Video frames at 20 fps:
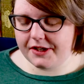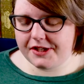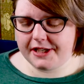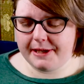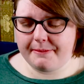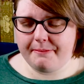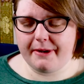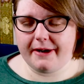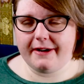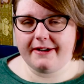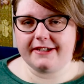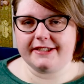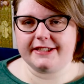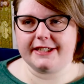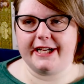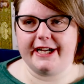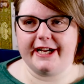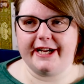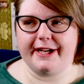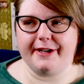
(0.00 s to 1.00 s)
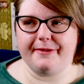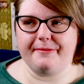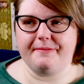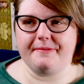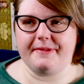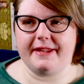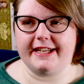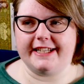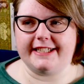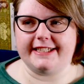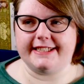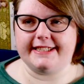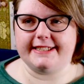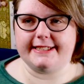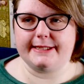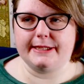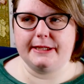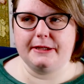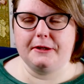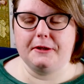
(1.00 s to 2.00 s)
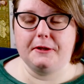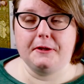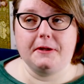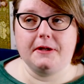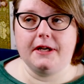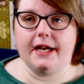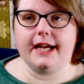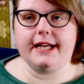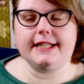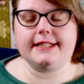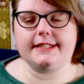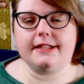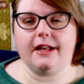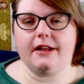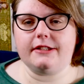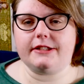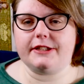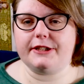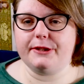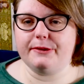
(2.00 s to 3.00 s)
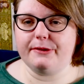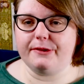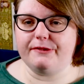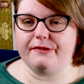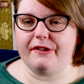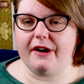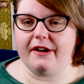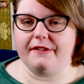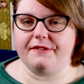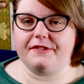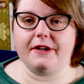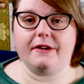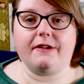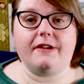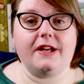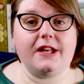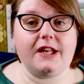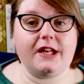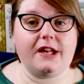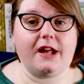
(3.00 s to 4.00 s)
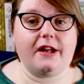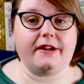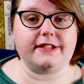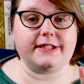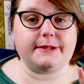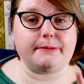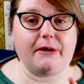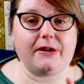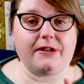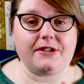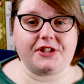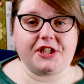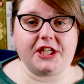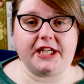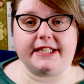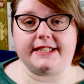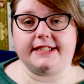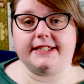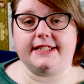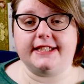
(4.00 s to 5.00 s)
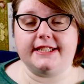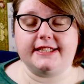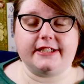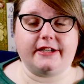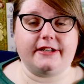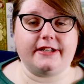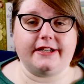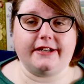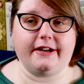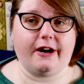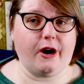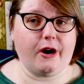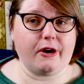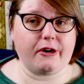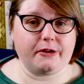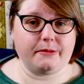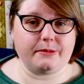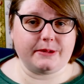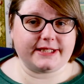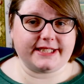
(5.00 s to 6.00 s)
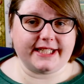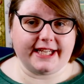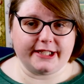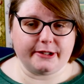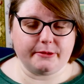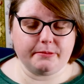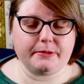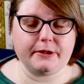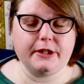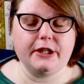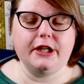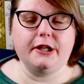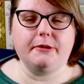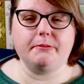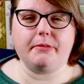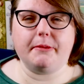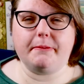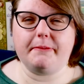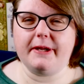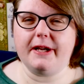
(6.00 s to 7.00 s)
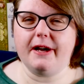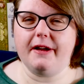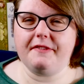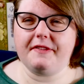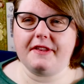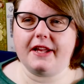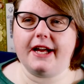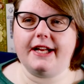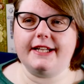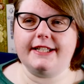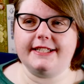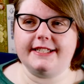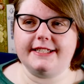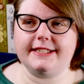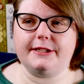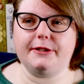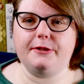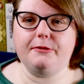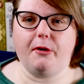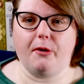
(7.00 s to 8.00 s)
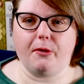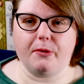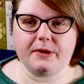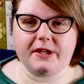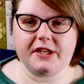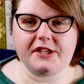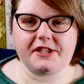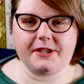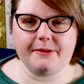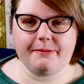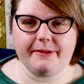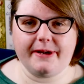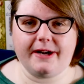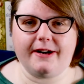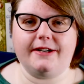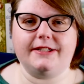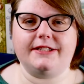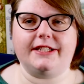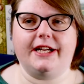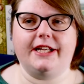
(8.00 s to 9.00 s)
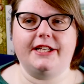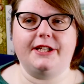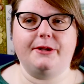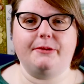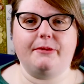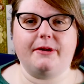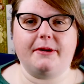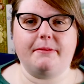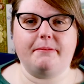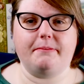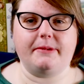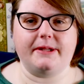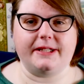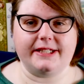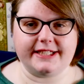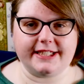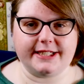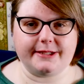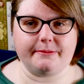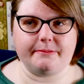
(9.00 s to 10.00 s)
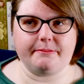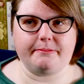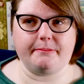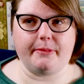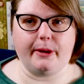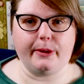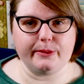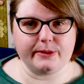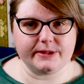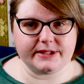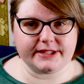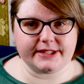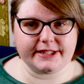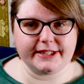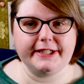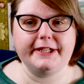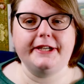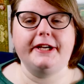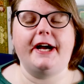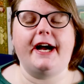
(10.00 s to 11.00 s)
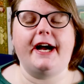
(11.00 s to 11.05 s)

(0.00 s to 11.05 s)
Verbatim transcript: shipyard um, is, it's not too involved. There are a lot of small chits. It's got a horrible setup. But beyond that is you own a shipyard and you are building boats